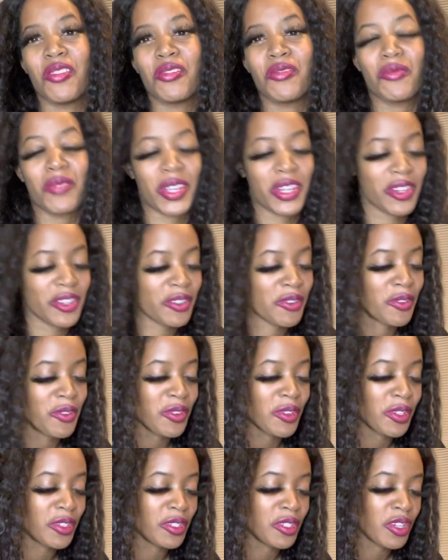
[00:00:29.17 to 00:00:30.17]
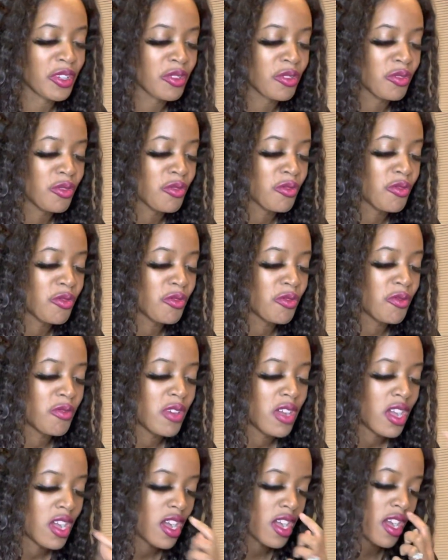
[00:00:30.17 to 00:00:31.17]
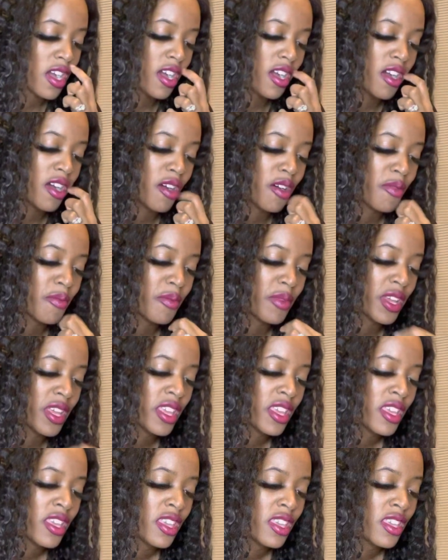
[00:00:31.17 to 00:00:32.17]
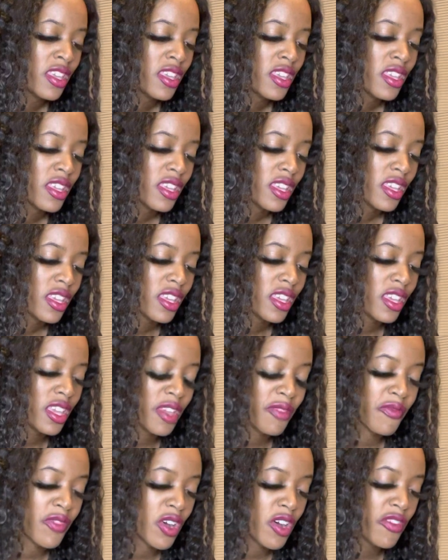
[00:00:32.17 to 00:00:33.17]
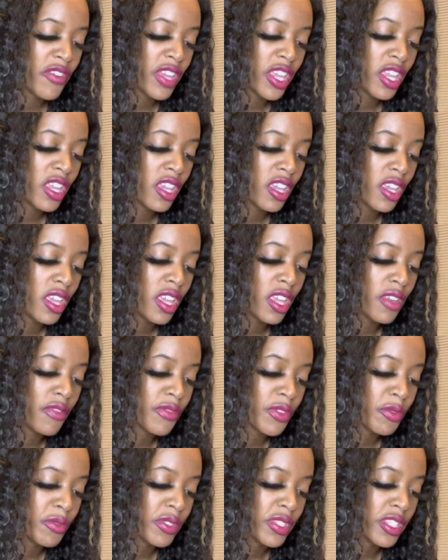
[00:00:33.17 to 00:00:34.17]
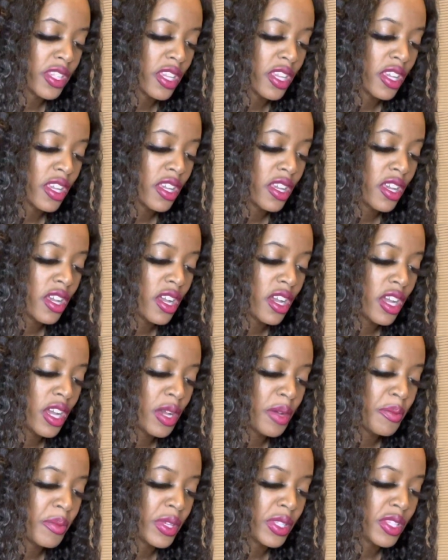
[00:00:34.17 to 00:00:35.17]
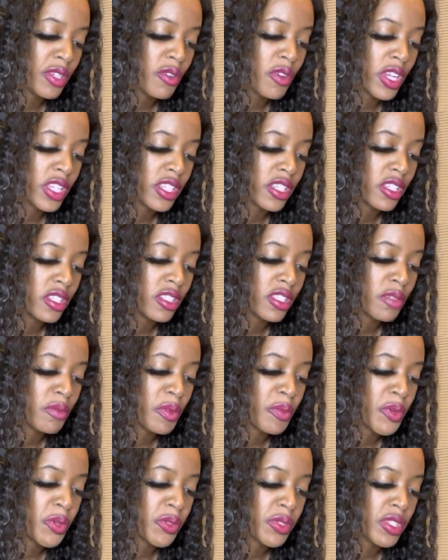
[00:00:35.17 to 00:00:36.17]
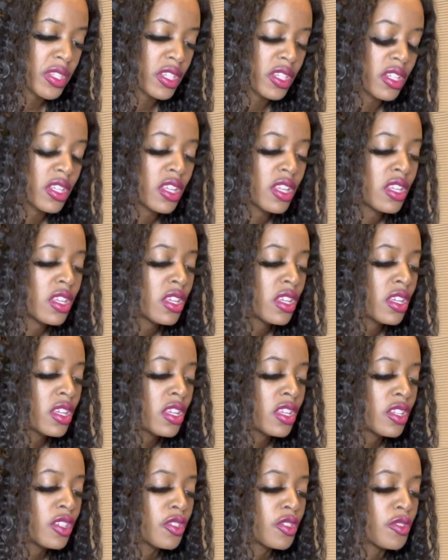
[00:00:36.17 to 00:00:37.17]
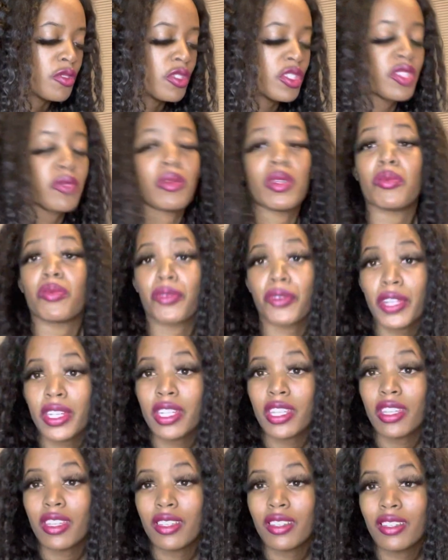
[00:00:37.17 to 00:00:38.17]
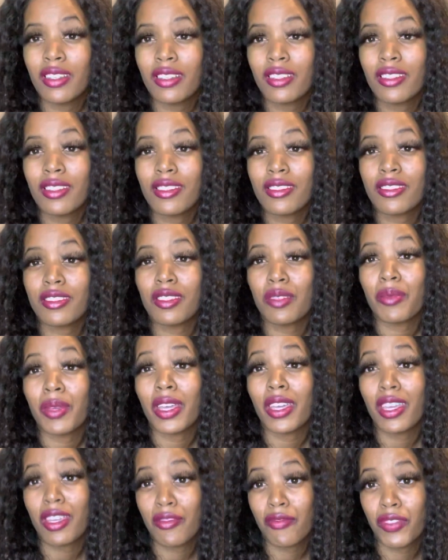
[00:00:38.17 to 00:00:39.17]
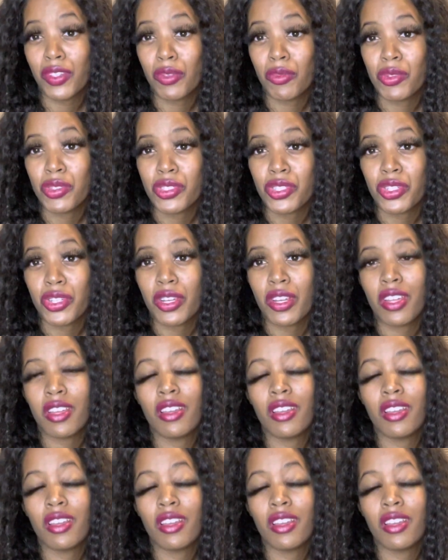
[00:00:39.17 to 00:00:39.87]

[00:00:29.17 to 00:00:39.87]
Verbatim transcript: weird on google um, involving influencing um, it's a question someone posted do you need to be pretty to be an influencer